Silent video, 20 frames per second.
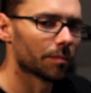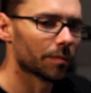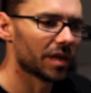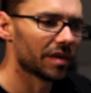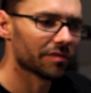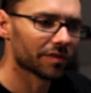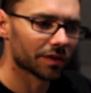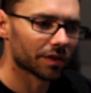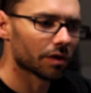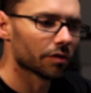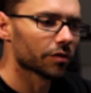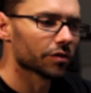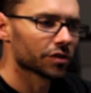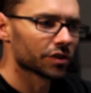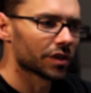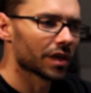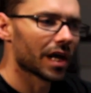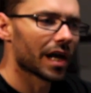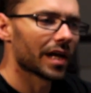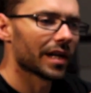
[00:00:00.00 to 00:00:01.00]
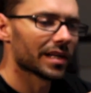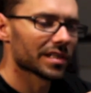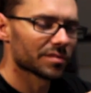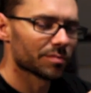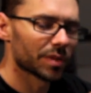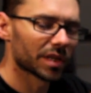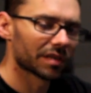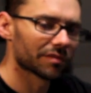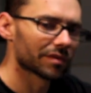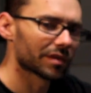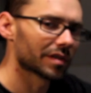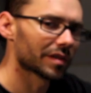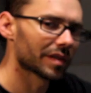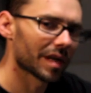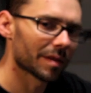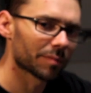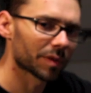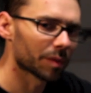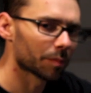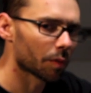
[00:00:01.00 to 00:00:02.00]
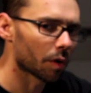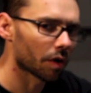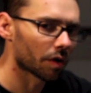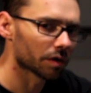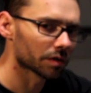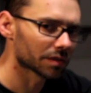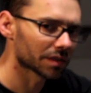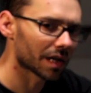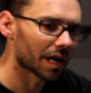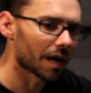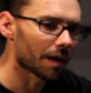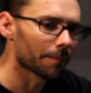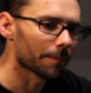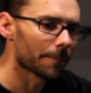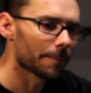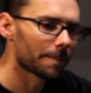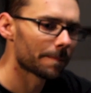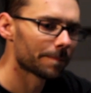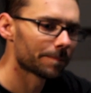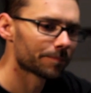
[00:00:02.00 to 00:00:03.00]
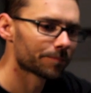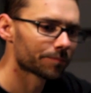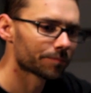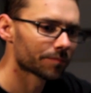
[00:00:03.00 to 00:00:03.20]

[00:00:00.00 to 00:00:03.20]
even though there's not as big of a clamping bar on top.